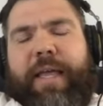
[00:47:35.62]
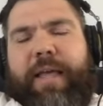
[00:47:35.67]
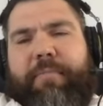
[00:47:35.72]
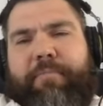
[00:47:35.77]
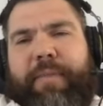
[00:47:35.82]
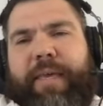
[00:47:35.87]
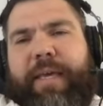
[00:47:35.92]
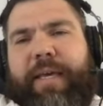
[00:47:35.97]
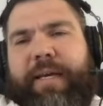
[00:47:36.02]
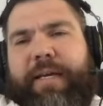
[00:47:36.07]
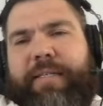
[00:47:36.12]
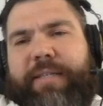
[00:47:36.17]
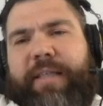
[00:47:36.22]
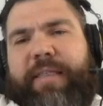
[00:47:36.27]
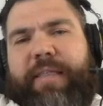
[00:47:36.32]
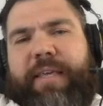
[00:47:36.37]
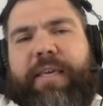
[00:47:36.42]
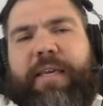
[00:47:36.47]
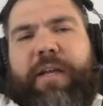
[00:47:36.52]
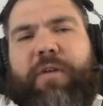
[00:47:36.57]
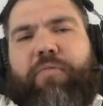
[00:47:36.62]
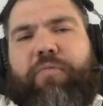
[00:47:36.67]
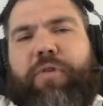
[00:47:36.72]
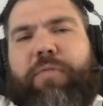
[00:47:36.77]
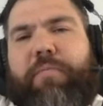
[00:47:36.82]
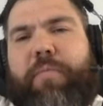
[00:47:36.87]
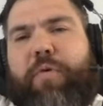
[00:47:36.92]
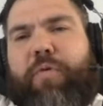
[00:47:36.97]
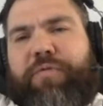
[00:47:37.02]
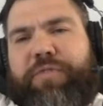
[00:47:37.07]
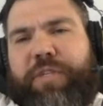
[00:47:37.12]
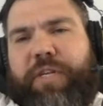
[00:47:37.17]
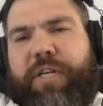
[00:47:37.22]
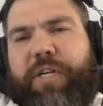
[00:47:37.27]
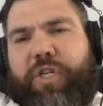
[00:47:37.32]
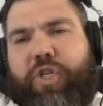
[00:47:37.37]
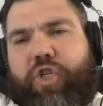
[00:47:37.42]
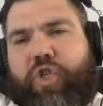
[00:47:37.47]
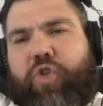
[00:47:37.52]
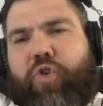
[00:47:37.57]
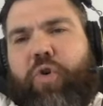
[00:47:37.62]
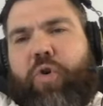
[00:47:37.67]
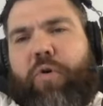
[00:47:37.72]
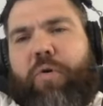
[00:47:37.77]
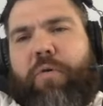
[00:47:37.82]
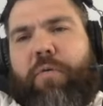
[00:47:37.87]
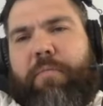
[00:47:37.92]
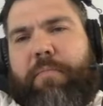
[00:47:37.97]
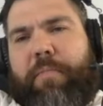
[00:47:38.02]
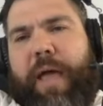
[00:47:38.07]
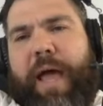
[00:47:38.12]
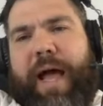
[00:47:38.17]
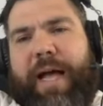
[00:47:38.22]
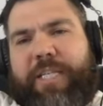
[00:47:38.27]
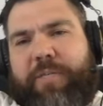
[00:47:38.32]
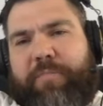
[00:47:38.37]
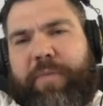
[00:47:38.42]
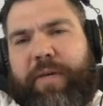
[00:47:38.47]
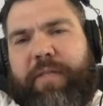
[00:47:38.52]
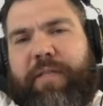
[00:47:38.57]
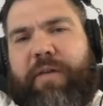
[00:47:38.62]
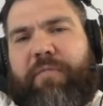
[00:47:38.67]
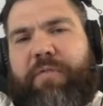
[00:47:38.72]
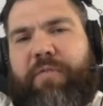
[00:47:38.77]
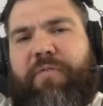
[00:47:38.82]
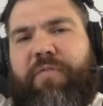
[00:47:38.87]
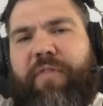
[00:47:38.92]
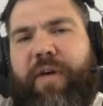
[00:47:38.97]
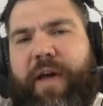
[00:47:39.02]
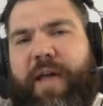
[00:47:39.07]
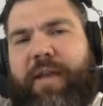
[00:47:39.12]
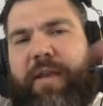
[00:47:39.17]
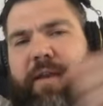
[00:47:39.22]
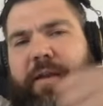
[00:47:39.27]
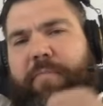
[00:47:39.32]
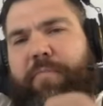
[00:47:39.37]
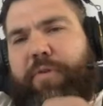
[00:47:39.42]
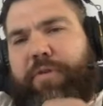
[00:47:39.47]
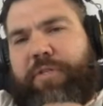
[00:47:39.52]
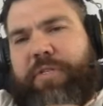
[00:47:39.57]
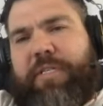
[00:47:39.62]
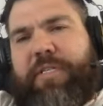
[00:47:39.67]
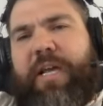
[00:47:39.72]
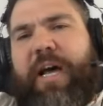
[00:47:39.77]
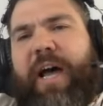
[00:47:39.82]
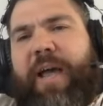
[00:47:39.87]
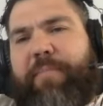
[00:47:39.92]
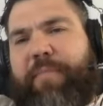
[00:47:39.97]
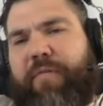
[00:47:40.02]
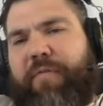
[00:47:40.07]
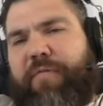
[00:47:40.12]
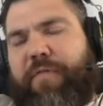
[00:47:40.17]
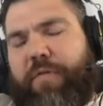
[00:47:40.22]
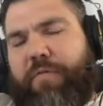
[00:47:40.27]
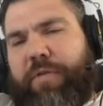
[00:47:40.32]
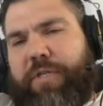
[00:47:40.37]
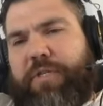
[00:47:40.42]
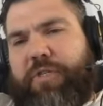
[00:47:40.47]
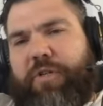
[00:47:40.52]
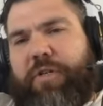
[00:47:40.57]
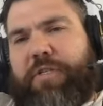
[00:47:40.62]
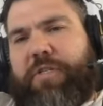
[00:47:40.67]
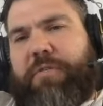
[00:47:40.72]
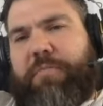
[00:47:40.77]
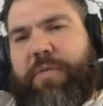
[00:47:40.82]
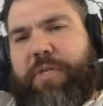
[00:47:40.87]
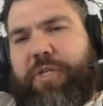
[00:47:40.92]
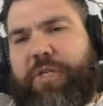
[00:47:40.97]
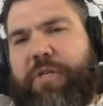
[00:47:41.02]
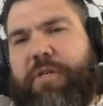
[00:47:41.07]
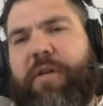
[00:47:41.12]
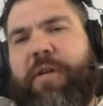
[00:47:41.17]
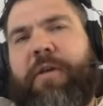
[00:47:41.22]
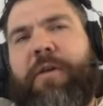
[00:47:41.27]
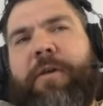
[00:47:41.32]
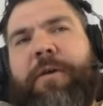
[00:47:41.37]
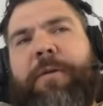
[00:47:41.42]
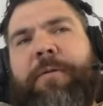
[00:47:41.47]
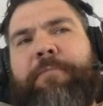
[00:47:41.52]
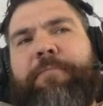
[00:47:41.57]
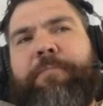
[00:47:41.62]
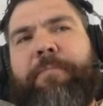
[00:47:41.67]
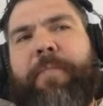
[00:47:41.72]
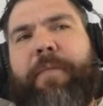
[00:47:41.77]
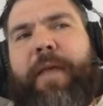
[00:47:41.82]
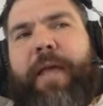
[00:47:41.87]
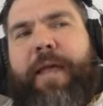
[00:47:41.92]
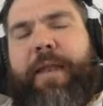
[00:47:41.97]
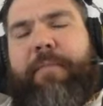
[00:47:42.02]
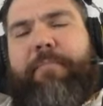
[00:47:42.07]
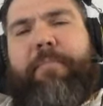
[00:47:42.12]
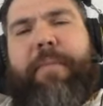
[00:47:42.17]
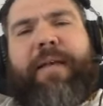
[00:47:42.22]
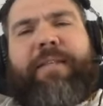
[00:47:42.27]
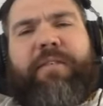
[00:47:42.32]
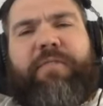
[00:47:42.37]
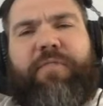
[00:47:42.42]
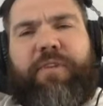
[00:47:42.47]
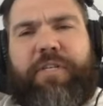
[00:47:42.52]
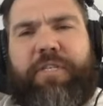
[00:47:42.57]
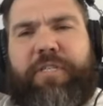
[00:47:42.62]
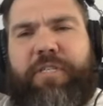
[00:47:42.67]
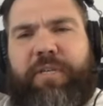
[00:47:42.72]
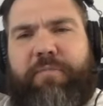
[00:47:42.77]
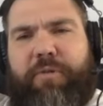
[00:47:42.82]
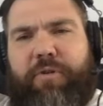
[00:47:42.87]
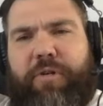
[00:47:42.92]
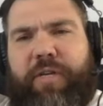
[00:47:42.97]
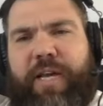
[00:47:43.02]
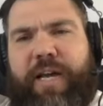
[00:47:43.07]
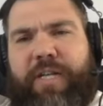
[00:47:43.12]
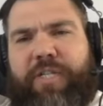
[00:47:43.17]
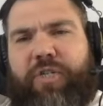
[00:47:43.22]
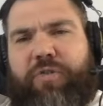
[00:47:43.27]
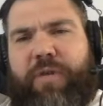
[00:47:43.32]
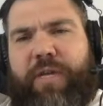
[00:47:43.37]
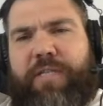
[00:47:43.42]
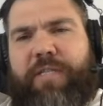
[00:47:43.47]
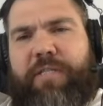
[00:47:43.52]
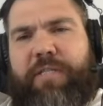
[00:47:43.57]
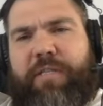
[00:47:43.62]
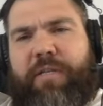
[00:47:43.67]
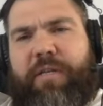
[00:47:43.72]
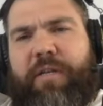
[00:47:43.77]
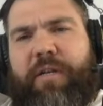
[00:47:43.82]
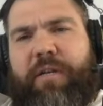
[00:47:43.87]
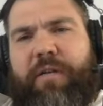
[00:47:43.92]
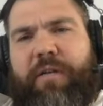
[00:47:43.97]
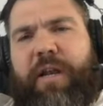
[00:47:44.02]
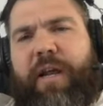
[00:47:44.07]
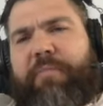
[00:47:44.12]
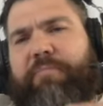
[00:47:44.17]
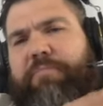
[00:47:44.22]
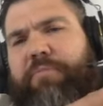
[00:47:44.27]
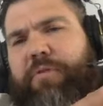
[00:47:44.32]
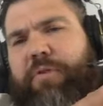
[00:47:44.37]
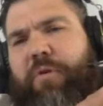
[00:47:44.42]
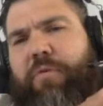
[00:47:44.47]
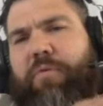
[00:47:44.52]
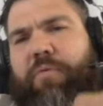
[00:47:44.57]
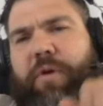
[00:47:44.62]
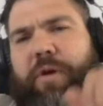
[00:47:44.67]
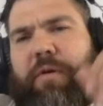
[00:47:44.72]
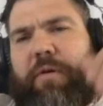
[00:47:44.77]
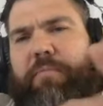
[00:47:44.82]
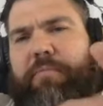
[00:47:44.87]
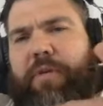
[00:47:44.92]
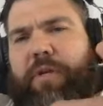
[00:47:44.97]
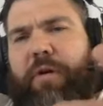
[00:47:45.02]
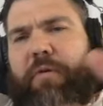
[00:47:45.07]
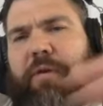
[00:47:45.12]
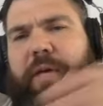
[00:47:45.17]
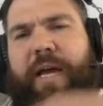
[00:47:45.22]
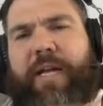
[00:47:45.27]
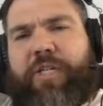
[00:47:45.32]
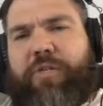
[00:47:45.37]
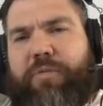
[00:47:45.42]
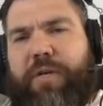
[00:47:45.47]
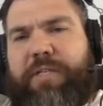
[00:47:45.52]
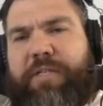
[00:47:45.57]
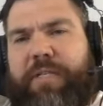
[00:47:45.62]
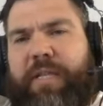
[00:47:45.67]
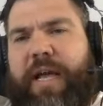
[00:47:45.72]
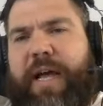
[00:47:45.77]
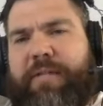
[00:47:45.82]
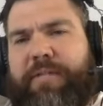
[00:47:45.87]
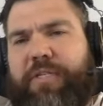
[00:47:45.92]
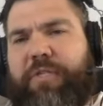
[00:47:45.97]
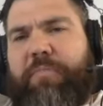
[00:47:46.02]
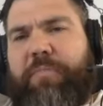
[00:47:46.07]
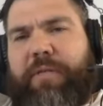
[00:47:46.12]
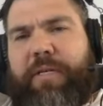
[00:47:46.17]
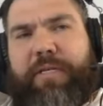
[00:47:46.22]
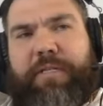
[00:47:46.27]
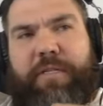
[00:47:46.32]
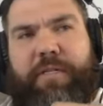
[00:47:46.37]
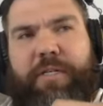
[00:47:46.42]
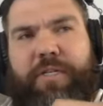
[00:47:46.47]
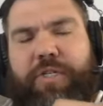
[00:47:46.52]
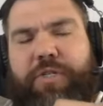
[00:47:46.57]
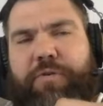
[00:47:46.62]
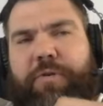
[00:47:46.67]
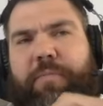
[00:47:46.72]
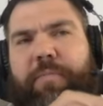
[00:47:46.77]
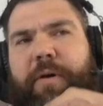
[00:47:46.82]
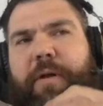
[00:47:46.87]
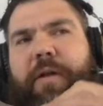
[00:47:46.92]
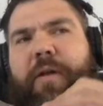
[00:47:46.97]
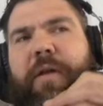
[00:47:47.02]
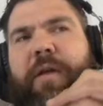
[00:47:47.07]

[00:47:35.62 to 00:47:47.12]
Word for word: because I think it removes the control aspect of the fight and it puts this hyper focus on submission and it makes it very similar to catch wrestling. And, I don't want to, you know, catch wrestling has its place in history, but